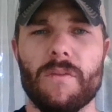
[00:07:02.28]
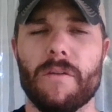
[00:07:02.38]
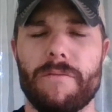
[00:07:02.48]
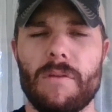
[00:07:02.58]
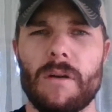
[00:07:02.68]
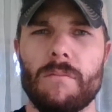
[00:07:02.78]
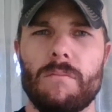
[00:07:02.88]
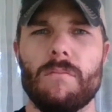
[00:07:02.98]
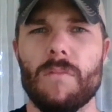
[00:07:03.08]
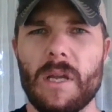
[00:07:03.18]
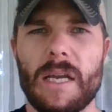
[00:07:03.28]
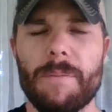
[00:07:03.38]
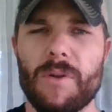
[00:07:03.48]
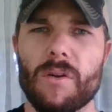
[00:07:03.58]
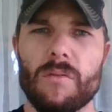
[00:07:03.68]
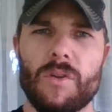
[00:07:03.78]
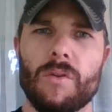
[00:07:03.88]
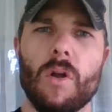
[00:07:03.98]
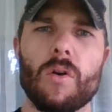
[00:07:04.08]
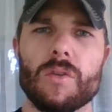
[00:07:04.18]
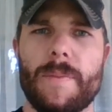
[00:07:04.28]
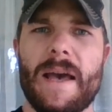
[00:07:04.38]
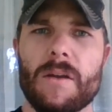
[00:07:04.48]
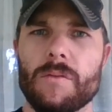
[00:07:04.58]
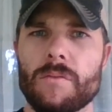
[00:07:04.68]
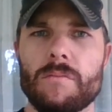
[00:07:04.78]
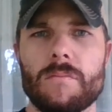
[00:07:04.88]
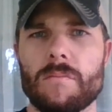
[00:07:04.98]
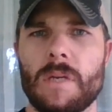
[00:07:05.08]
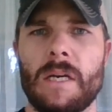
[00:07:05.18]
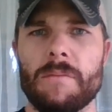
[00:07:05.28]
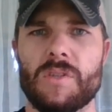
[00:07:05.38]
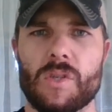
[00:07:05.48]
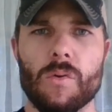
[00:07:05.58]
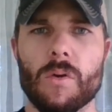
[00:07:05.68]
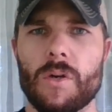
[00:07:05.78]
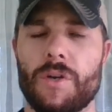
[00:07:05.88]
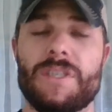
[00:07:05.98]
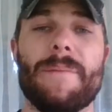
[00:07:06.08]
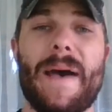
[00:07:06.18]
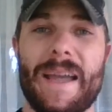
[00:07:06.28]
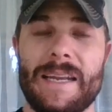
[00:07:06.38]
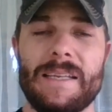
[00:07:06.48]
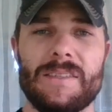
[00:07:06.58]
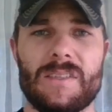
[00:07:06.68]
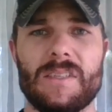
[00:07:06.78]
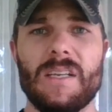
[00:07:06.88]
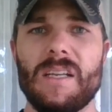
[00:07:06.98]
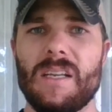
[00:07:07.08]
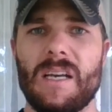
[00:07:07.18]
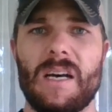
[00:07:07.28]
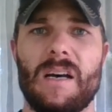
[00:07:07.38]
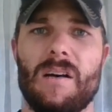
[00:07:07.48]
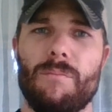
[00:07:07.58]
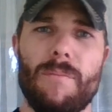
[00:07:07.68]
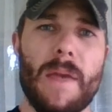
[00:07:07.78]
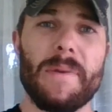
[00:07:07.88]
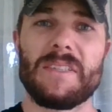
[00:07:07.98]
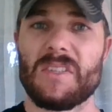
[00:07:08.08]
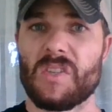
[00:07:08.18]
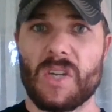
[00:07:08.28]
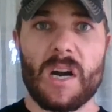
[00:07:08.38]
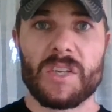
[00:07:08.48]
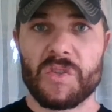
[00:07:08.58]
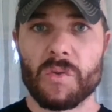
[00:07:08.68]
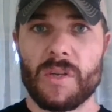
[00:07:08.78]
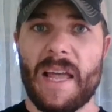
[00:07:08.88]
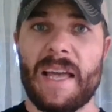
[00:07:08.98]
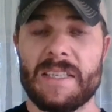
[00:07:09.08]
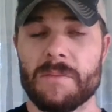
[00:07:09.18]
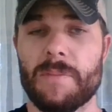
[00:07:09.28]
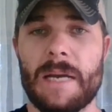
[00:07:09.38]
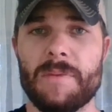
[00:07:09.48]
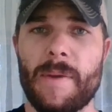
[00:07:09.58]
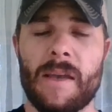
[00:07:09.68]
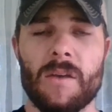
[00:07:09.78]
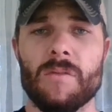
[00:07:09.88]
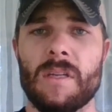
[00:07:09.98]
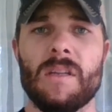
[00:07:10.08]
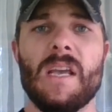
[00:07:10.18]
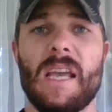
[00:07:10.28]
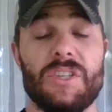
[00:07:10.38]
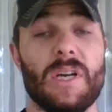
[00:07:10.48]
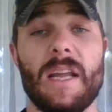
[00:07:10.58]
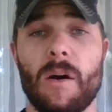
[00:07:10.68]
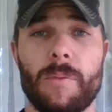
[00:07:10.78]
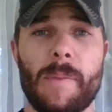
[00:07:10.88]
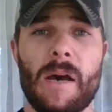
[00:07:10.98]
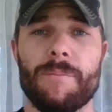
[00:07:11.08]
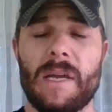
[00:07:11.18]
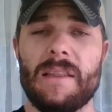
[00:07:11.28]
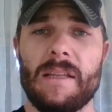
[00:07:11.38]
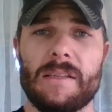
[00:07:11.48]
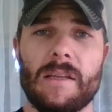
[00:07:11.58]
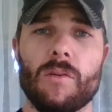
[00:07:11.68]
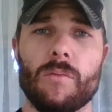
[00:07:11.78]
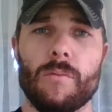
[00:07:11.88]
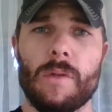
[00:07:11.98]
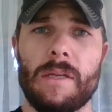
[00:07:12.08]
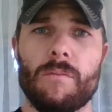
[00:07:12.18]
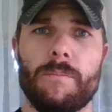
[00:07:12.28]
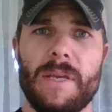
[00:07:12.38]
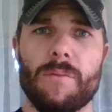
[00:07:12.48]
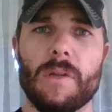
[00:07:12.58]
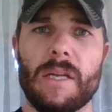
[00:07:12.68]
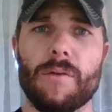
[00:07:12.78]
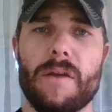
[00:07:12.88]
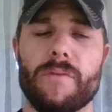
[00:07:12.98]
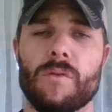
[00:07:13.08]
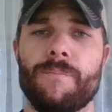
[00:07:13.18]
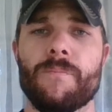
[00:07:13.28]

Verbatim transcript: or, or, look up your your local tobacco uh, store or tobacconist. Um, maybe it's a cigar store that has some pipe tobacco and, and try to help them out. I think they'll really be really grateful.